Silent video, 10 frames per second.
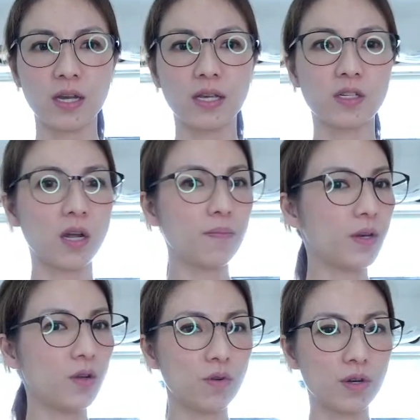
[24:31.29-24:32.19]
He's not
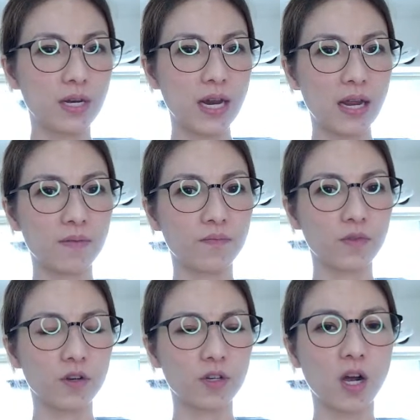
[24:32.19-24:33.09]
been neutered yet.
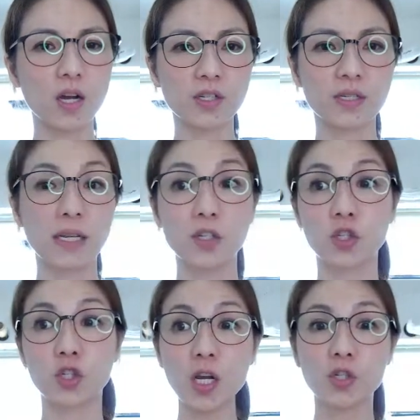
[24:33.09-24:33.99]
Could
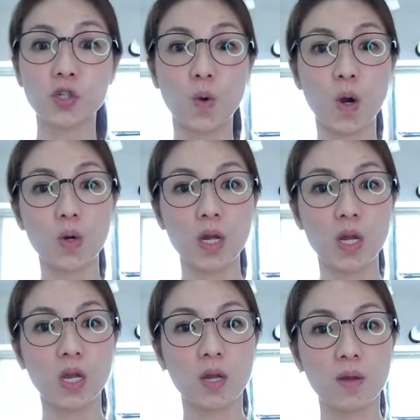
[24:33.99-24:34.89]
testosterone
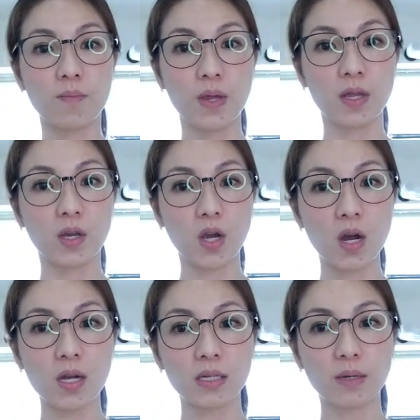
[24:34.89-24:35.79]
be the
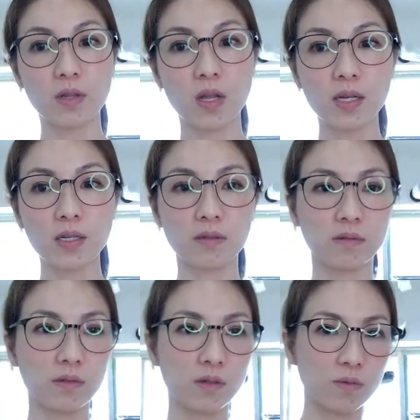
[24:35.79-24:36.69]
cause? I'm lost
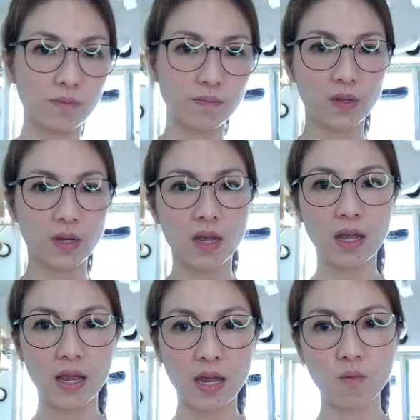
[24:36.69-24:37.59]

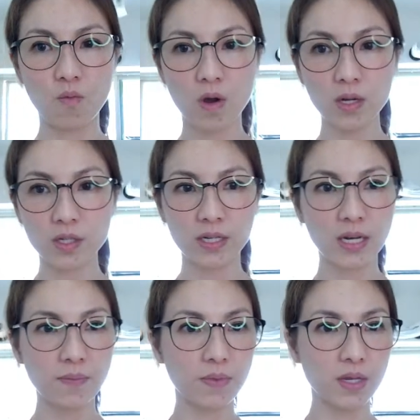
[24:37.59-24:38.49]
and want to
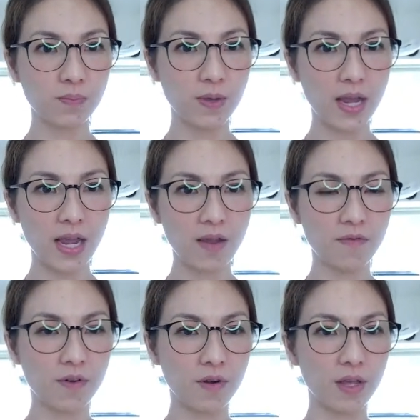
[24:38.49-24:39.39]
nip this
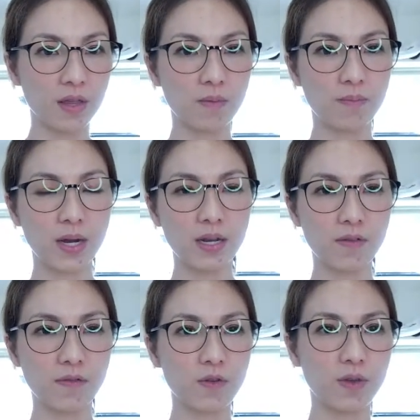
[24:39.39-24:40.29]
behavior in the bud
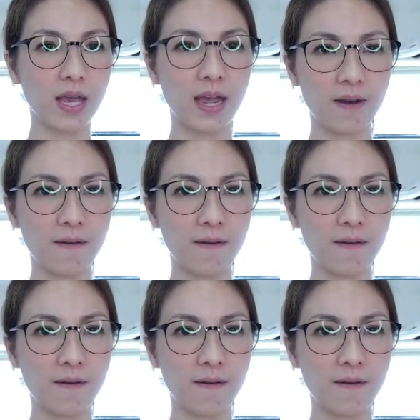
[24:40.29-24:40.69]
if you can.